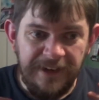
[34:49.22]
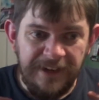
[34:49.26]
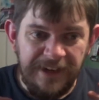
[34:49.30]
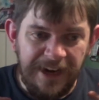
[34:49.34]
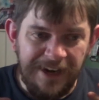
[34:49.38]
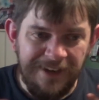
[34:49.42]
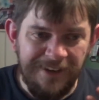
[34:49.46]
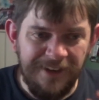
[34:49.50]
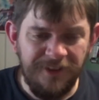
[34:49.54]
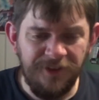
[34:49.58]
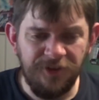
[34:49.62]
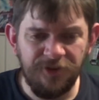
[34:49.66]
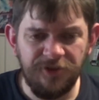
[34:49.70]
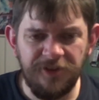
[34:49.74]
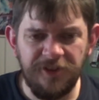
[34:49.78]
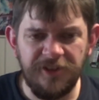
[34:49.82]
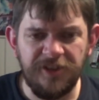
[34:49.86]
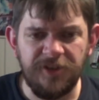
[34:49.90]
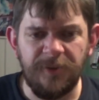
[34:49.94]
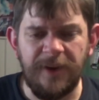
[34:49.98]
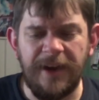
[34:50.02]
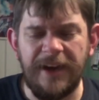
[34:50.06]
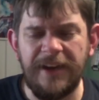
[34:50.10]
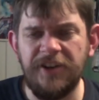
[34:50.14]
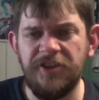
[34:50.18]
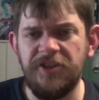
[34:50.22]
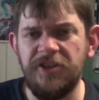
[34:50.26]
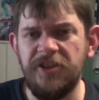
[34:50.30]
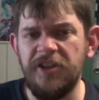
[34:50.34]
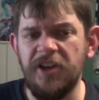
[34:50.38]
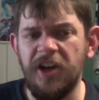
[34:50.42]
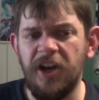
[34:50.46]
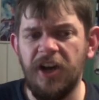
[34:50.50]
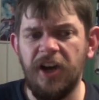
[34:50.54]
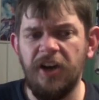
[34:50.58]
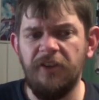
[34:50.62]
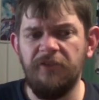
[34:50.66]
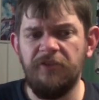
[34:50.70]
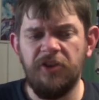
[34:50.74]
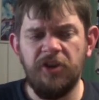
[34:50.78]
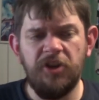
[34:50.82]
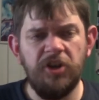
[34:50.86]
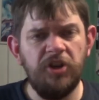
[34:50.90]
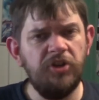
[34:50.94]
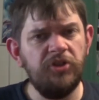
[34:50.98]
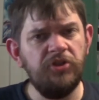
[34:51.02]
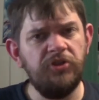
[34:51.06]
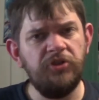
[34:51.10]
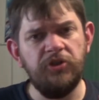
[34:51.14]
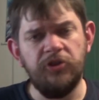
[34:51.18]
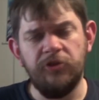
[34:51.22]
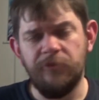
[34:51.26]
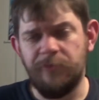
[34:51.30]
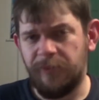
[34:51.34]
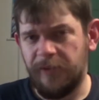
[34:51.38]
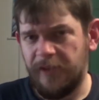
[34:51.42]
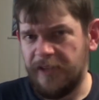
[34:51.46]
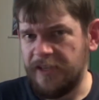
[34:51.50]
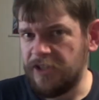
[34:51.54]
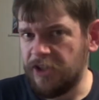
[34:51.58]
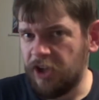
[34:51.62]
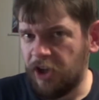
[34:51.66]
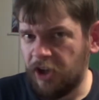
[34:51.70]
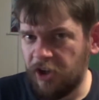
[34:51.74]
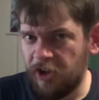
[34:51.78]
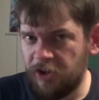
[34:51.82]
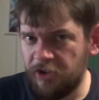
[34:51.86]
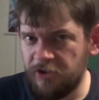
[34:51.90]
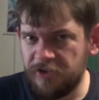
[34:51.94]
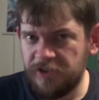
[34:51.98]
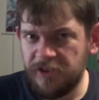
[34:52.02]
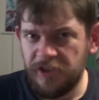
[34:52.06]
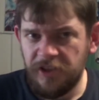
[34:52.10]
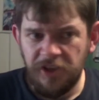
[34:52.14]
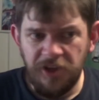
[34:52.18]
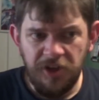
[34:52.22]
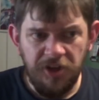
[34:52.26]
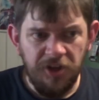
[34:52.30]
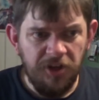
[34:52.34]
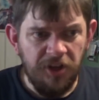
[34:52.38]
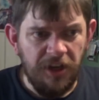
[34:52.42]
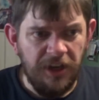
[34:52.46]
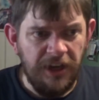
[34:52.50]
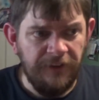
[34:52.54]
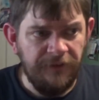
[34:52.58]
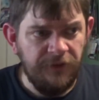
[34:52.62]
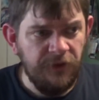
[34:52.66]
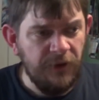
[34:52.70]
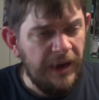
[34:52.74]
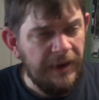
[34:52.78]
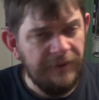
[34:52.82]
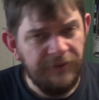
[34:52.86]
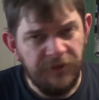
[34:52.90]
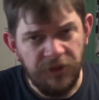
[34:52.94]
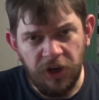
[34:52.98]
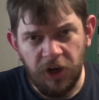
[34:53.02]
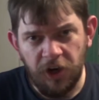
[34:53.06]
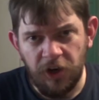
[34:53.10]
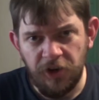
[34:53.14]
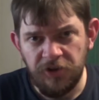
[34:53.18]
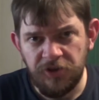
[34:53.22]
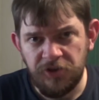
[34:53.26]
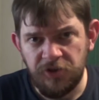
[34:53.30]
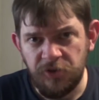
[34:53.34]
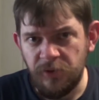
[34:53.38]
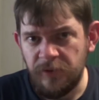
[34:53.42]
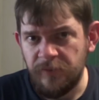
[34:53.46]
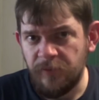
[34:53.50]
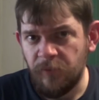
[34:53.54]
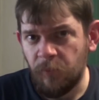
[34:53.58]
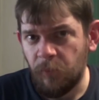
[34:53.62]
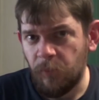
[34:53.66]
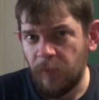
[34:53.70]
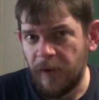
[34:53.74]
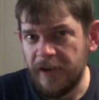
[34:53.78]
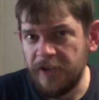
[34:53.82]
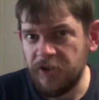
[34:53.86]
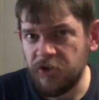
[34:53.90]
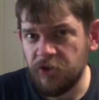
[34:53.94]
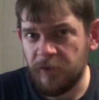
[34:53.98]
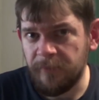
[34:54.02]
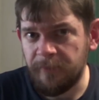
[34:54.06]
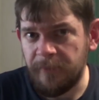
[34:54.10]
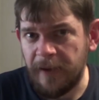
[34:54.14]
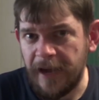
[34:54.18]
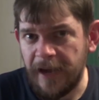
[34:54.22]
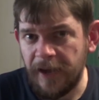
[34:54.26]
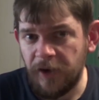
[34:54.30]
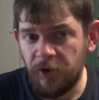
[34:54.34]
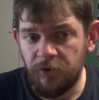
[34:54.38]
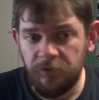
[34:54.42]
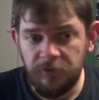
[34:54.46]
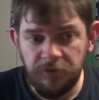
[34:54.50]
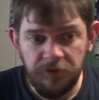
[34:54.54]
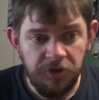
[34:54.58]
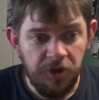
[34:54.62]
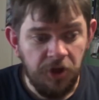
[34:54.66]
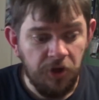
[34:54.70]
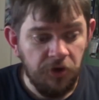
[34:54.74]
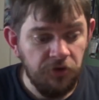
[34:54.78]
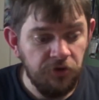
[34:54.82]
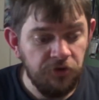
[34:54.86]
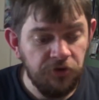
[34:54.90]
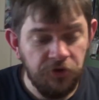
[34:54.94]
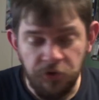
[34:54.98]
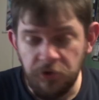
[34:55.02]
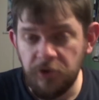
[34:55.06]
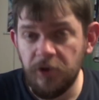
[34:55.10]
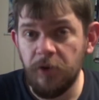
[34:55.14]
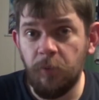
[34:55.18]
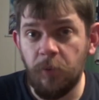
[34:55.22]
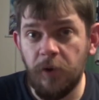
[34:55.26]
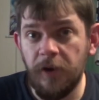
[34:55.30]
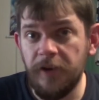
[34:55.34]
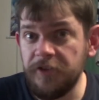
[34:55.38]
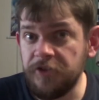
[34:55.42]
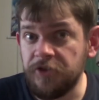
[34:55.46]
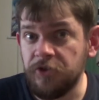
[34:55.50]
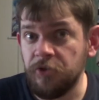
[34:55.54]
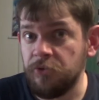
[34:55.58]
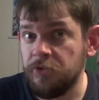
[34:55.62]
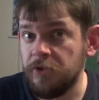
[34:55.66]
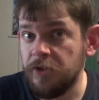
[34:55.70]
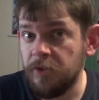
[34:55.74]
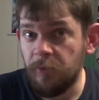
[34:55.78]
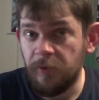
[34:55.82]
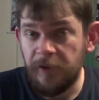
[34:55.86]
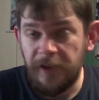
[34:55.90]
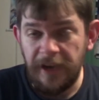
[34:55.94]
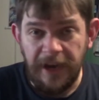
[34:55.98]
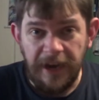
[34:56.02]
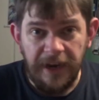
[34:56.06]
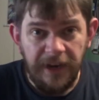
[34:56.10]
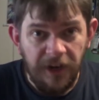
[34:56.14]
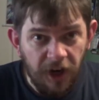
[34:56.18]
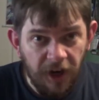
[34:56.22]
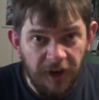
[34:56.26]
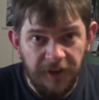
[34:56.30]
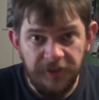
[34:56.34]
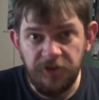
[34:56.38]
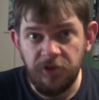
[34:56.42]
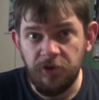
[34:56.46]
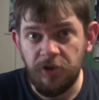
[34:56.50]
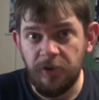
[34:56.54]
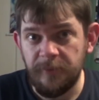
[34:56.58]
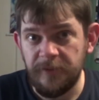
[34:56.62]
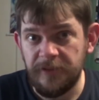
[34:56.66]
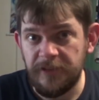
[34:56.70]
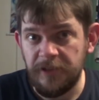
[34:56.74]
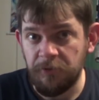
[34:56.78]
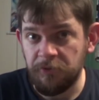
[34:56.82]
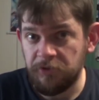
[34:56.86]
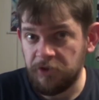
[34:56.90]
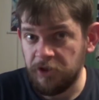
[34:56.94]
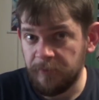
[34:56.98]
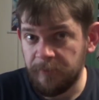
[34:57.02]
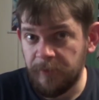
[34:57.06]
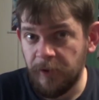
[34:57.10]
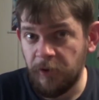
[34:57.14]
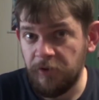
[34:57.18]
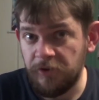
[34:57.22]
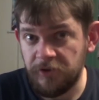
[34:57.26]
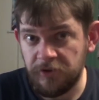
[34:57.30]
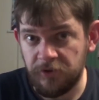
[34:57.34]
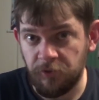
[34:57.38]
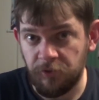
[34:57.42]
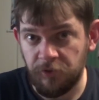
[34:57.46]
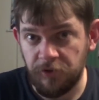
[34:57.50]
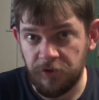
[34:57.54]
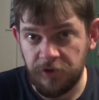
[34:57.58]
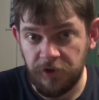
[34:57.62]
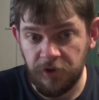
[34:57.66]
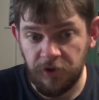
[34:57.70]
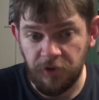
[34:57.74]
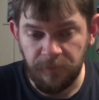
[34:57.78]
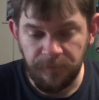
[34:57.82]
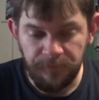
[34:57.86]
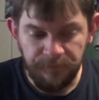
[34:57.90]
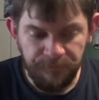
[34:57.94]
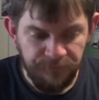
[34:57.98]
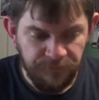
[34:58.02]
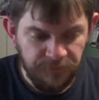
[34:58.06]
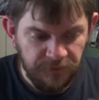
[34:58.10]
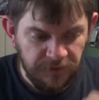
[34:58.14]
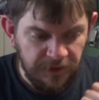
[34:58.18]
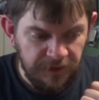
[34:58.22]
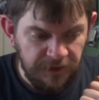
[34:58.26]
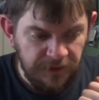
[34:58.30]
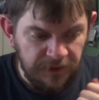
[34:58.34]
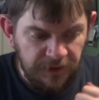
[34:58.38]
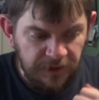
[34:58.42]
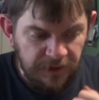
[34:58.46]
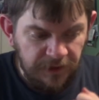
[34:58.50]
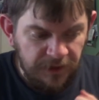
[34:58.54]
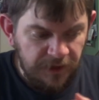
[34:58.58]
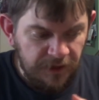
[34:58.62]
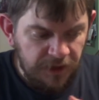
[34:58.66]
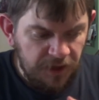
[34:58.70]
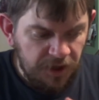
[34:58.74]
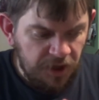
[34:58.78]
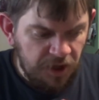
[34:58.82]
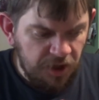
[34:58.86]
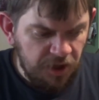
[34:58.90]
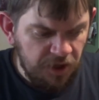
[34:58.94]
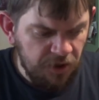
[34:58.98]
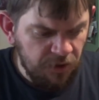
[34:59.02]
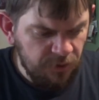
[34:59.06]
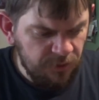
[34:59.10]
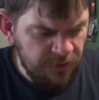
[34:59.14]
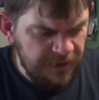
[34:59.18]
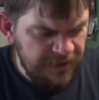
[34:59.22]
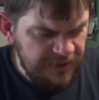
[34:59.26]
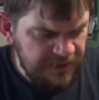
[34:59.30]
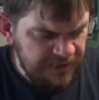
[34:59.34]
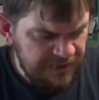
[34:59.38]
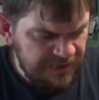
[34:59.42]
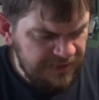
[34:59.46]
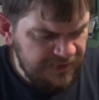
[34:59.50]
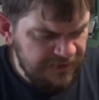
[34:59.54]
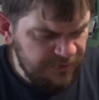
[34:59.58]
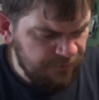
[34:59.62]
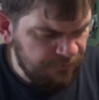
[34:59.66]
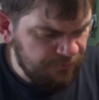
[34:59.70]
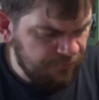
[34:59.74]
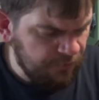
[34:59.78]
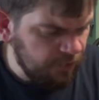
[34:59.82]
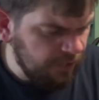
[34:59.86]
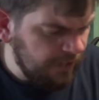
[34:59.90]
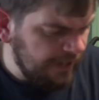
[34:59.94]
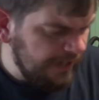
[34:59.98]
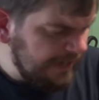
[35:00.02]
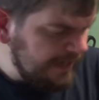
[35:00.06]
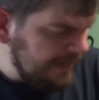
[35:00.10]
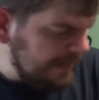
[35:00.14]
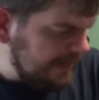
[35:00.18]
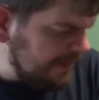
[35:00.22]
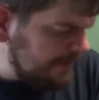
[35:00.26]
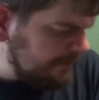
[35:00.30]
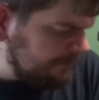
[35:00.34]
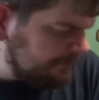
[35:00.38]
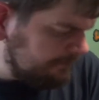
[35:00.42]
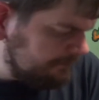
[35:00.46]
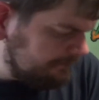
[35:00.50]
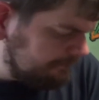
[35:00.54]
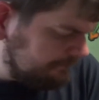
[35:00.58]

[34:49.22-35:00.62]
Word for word: And then there's a strategy of, do you play cards? If you have the cards to even wager a battle, do you want to? Do you want to hang on to them and see what your opponent's going to do? There is, for a...